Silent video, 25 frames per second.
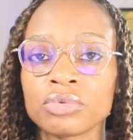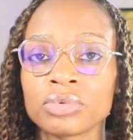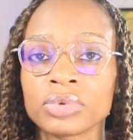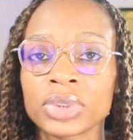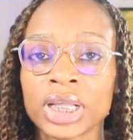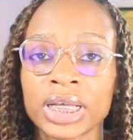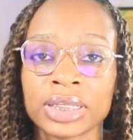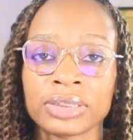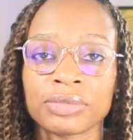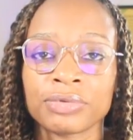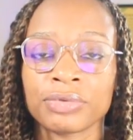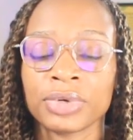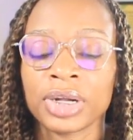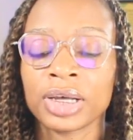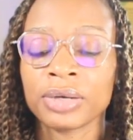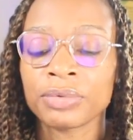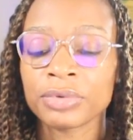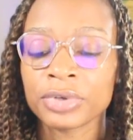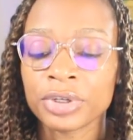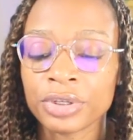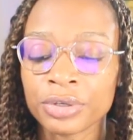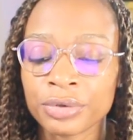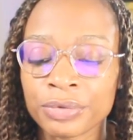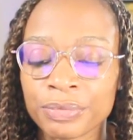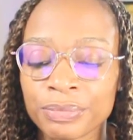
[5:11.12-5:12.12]
that's what I would
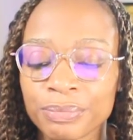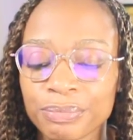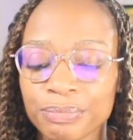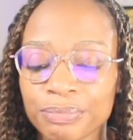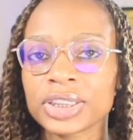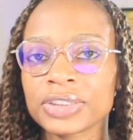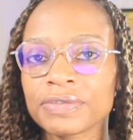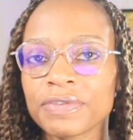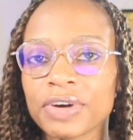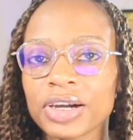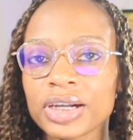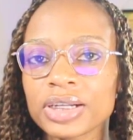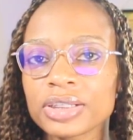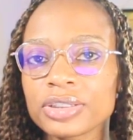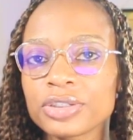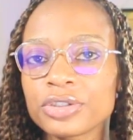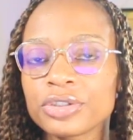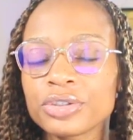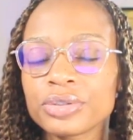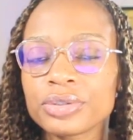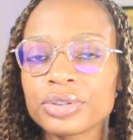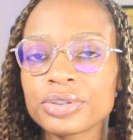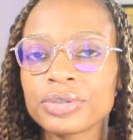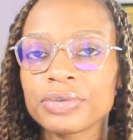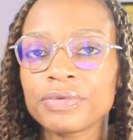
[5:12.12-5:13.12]
do. As far as
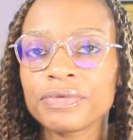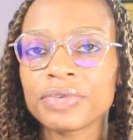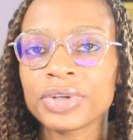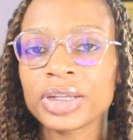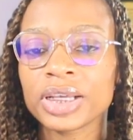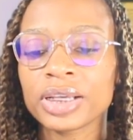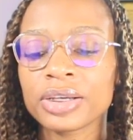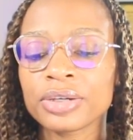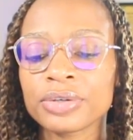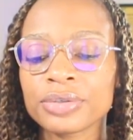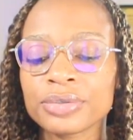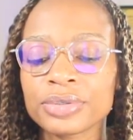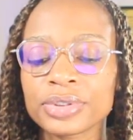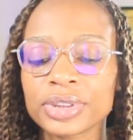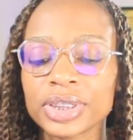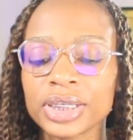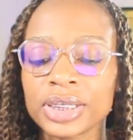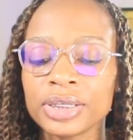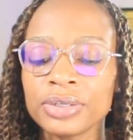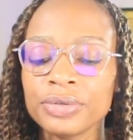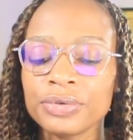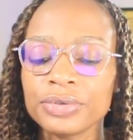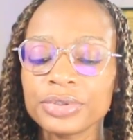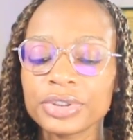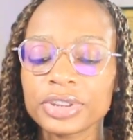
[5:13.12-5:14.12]
YouTube videos, it
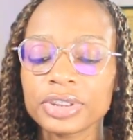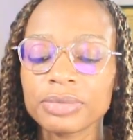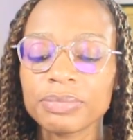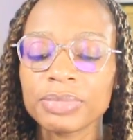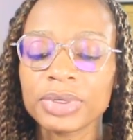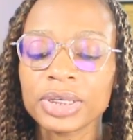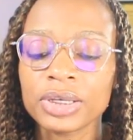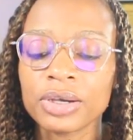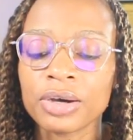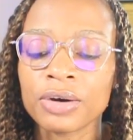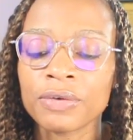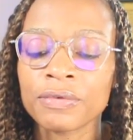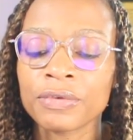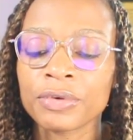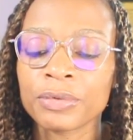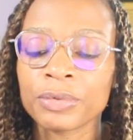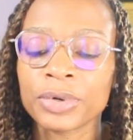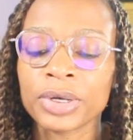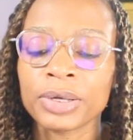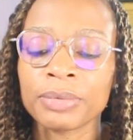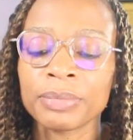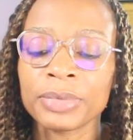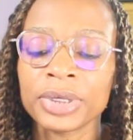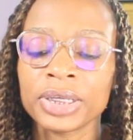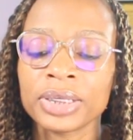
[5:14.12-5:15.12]
used to be
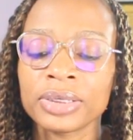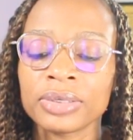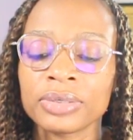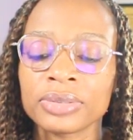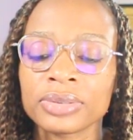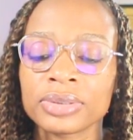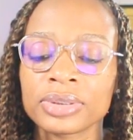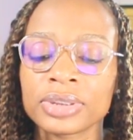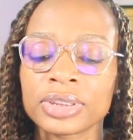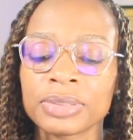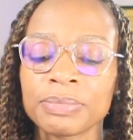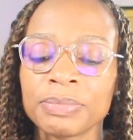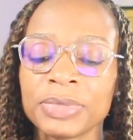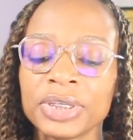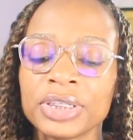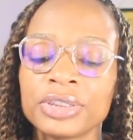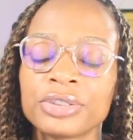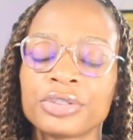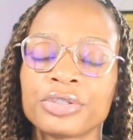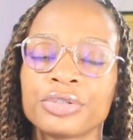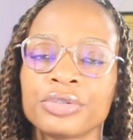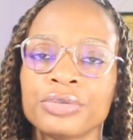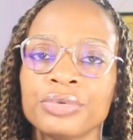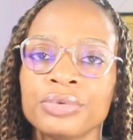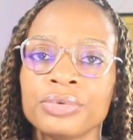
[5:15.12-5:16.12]
overwhelming to me
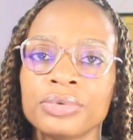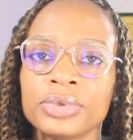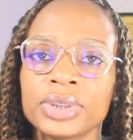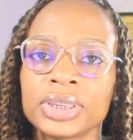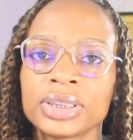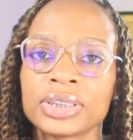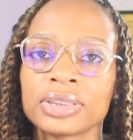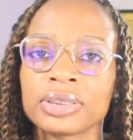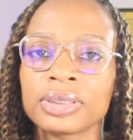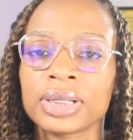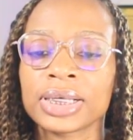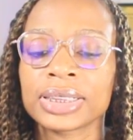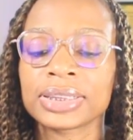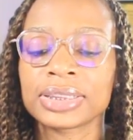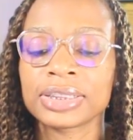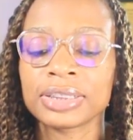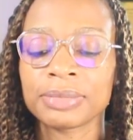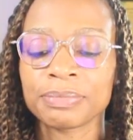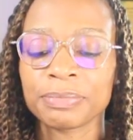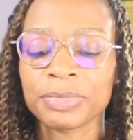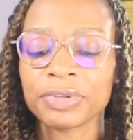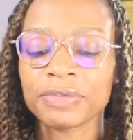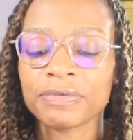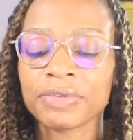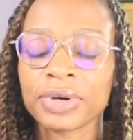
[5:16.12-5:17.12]
too until I
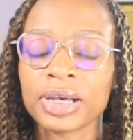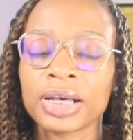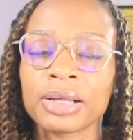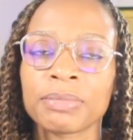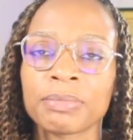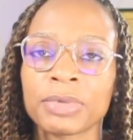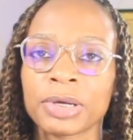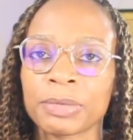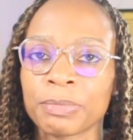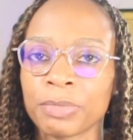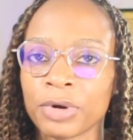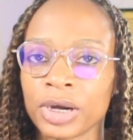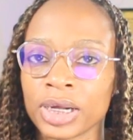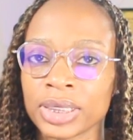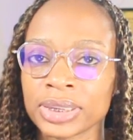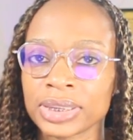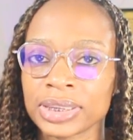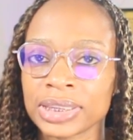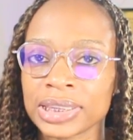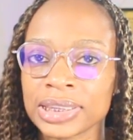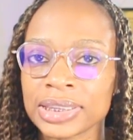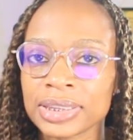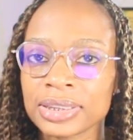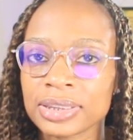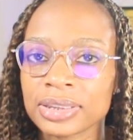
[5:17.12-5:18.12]
simplified my
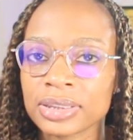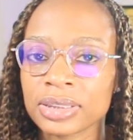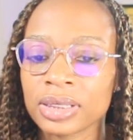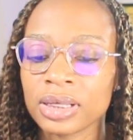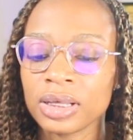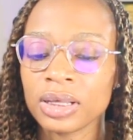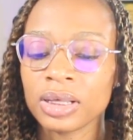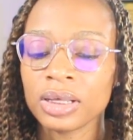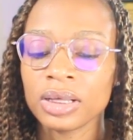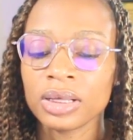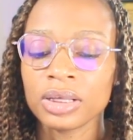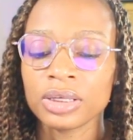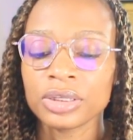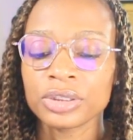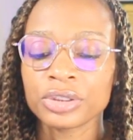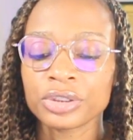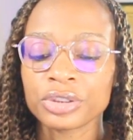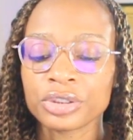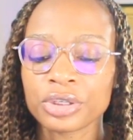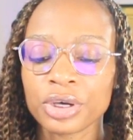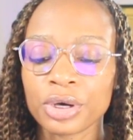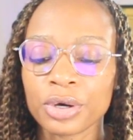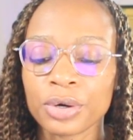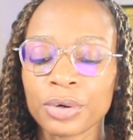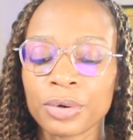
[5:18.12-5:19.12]
process.
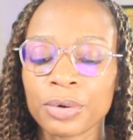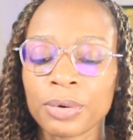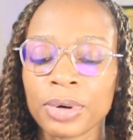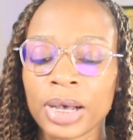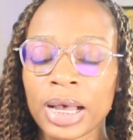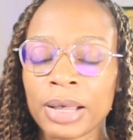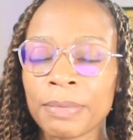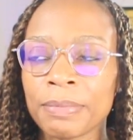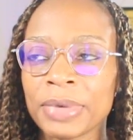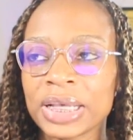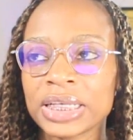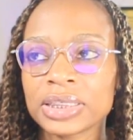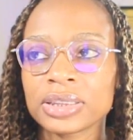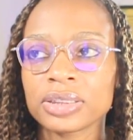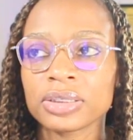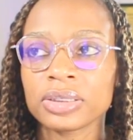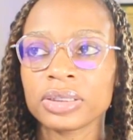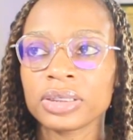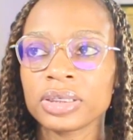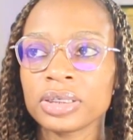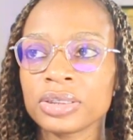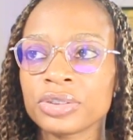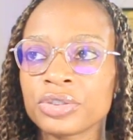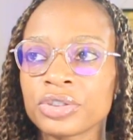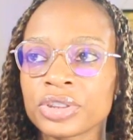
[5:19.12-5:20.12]
So I
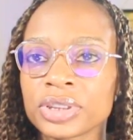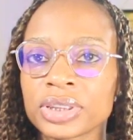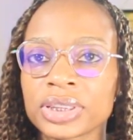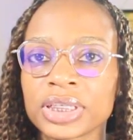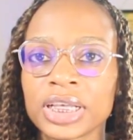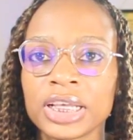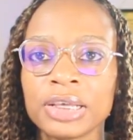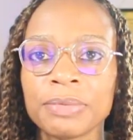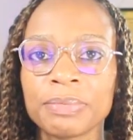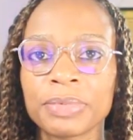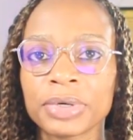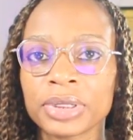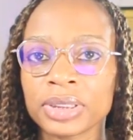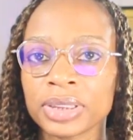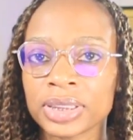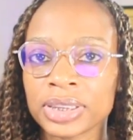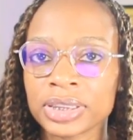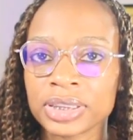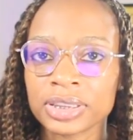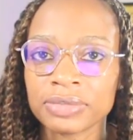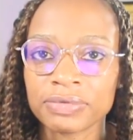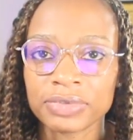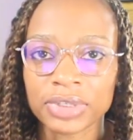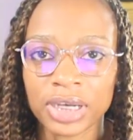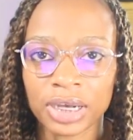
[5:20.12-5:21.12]
basically just keep a
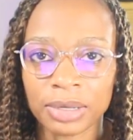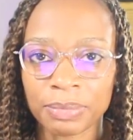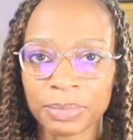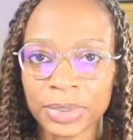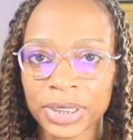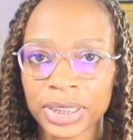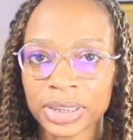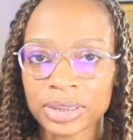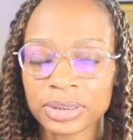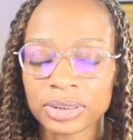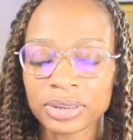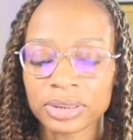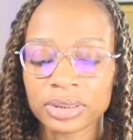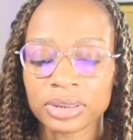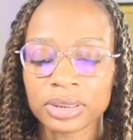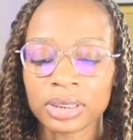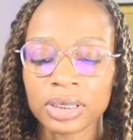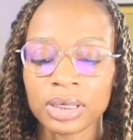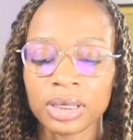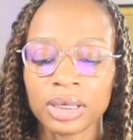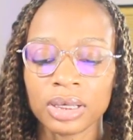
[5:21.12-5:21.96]
list of topics